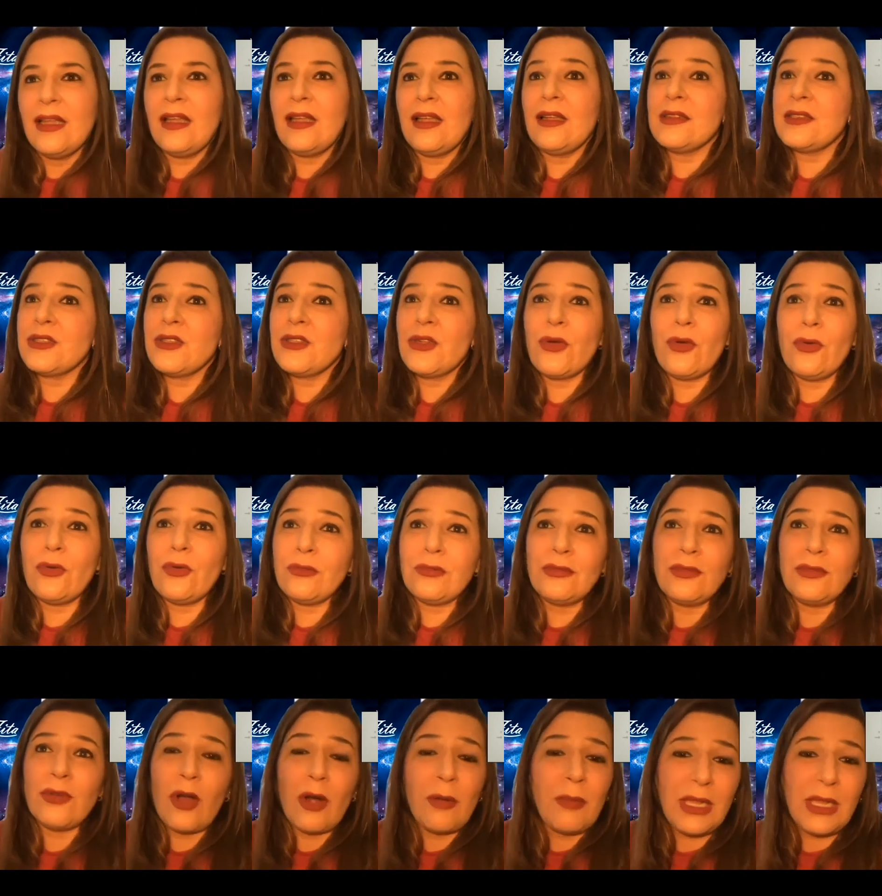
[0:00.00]
Uh, so
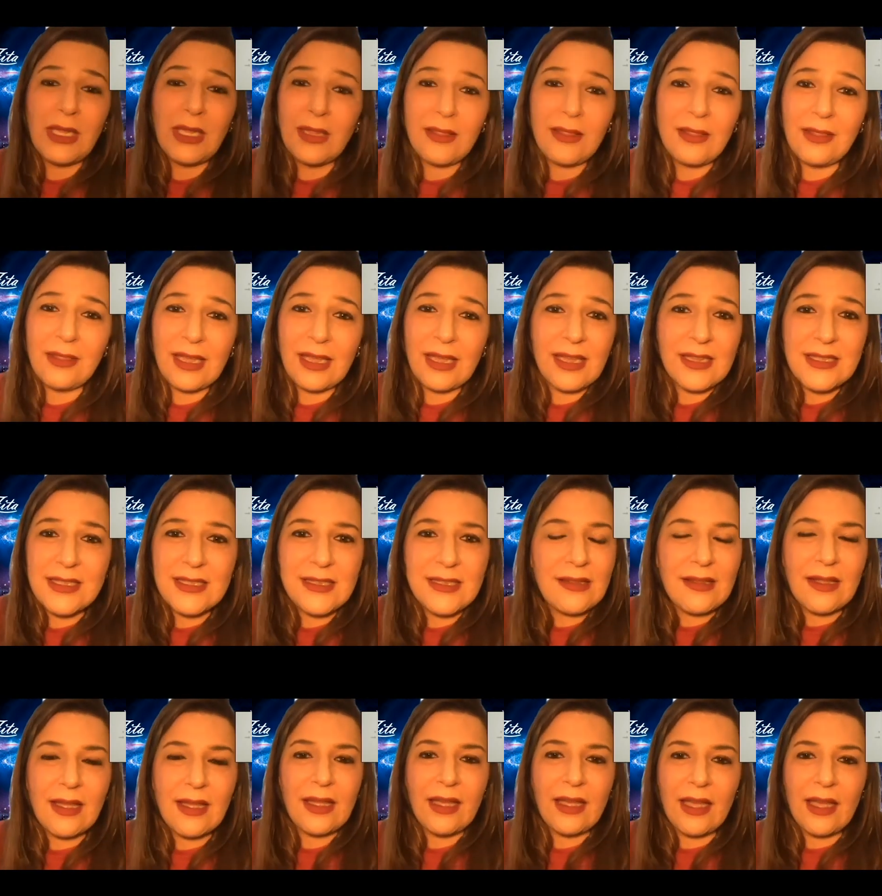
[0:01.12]
normally the, the, cases that
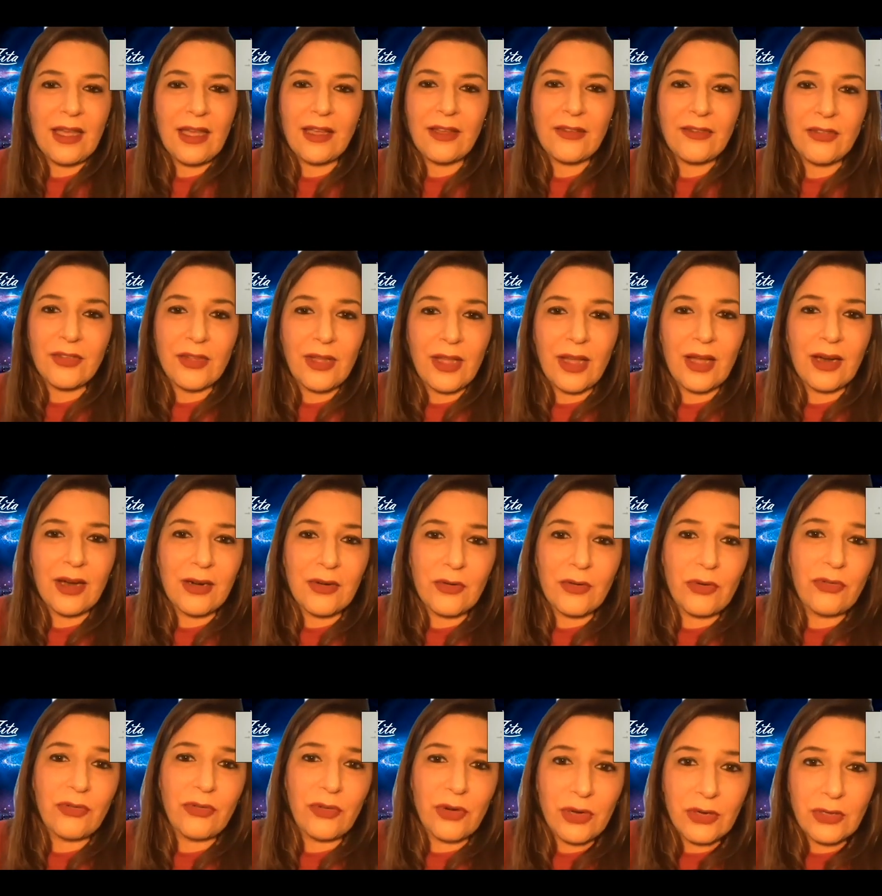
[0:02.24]
I have are
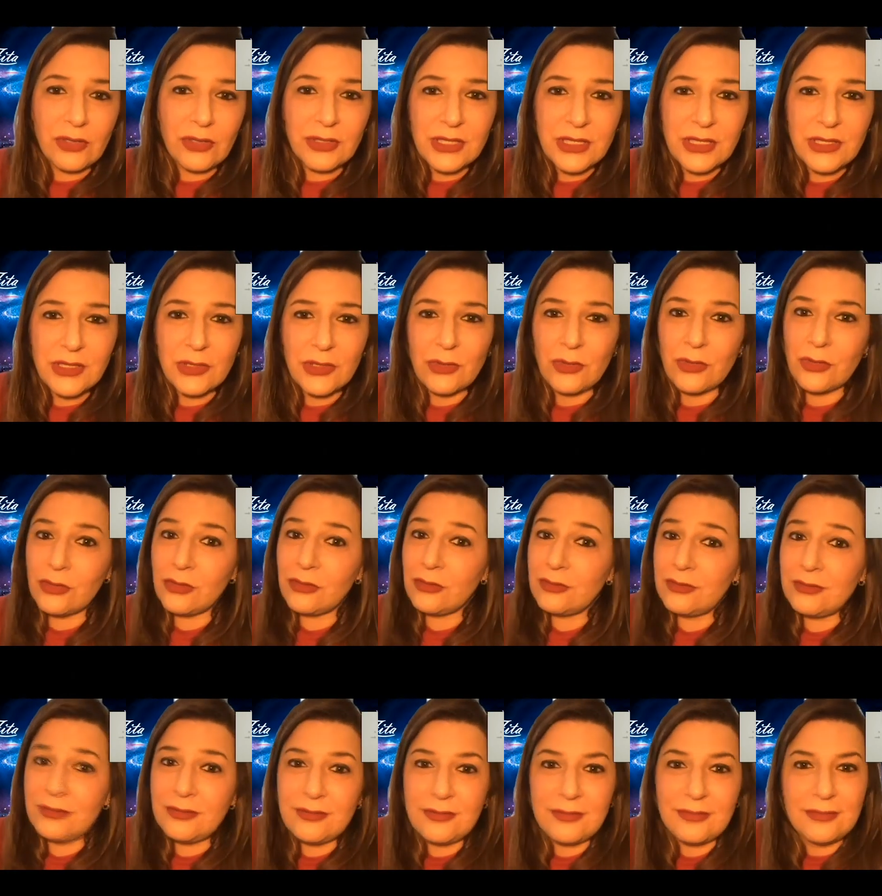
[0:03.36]
referrals. So
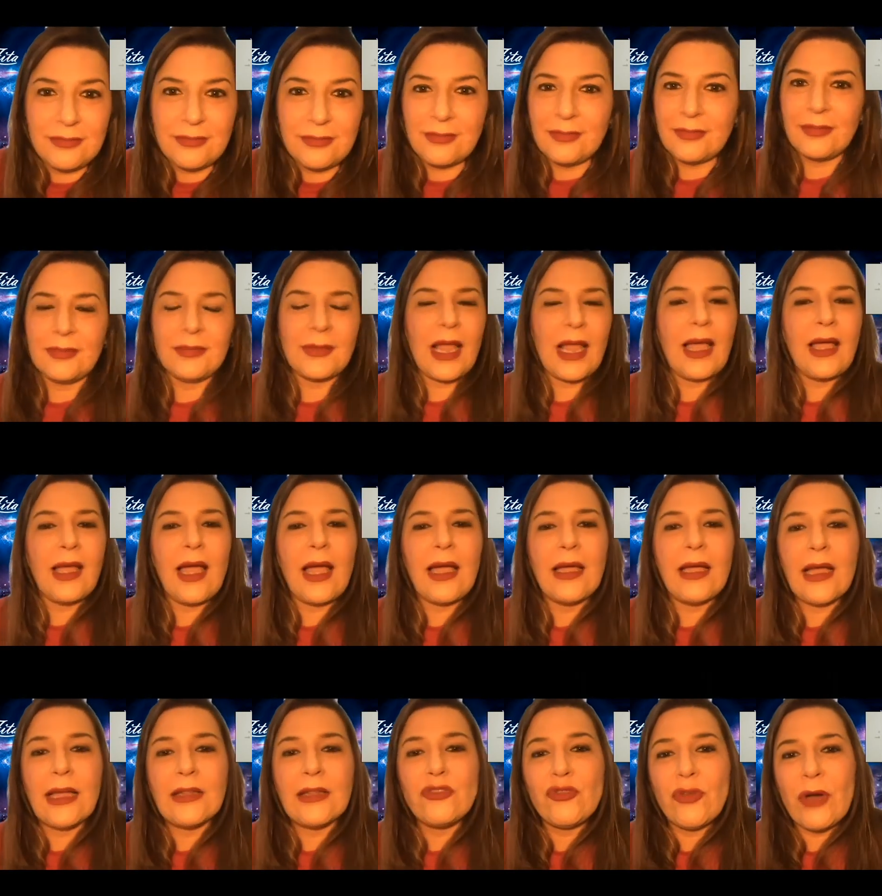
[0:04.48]
I,
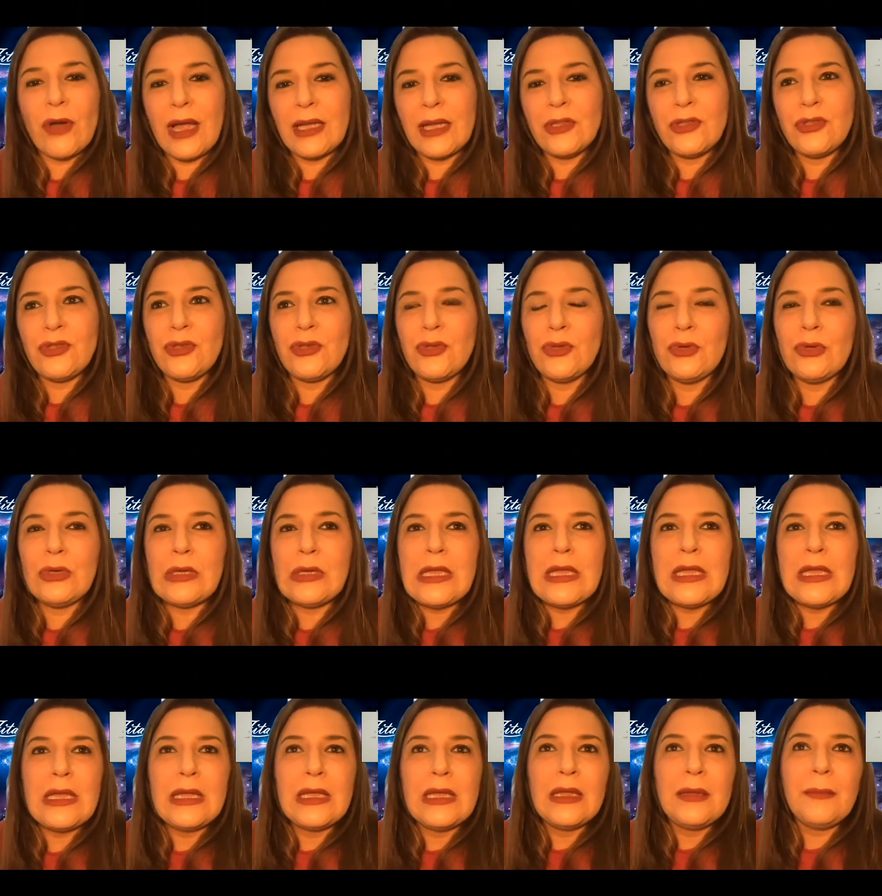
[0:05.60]
I, I try to
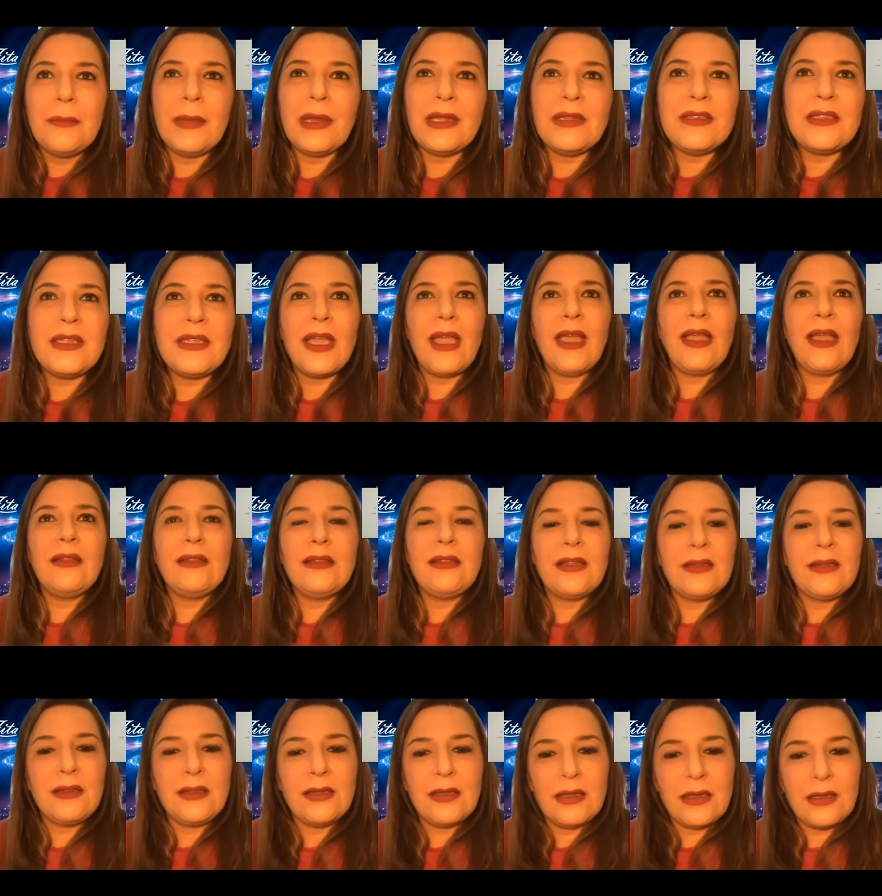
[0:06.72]
maintain the,
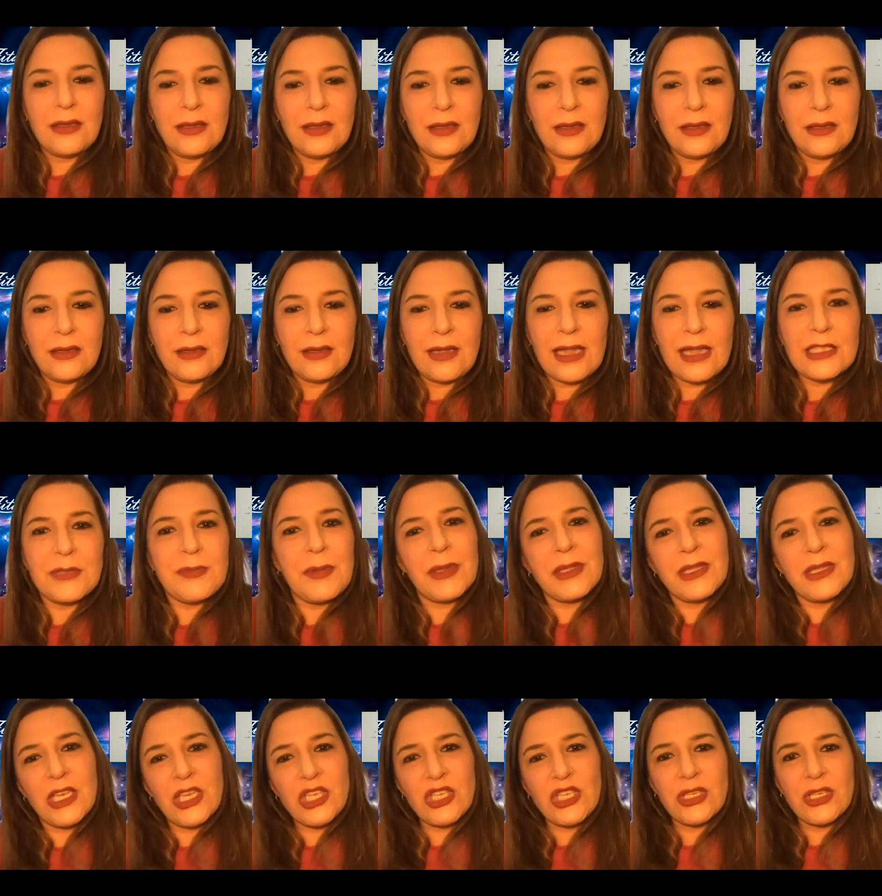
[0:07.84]
the, the
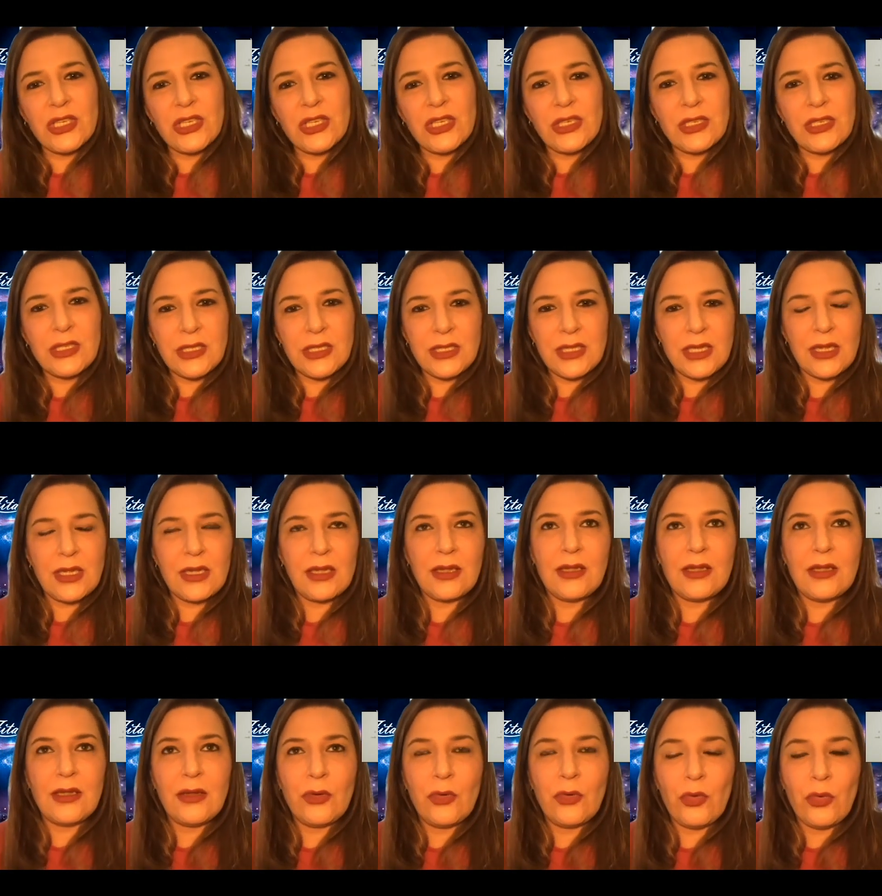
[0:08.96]
expectations uh,
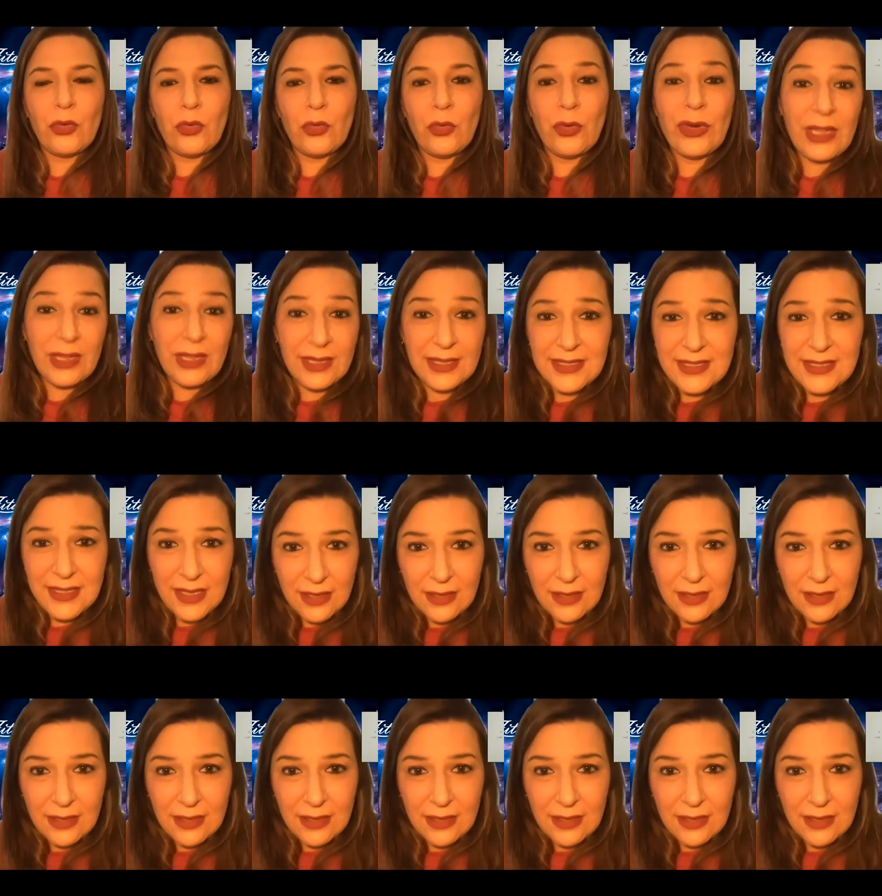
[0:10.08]
realistic,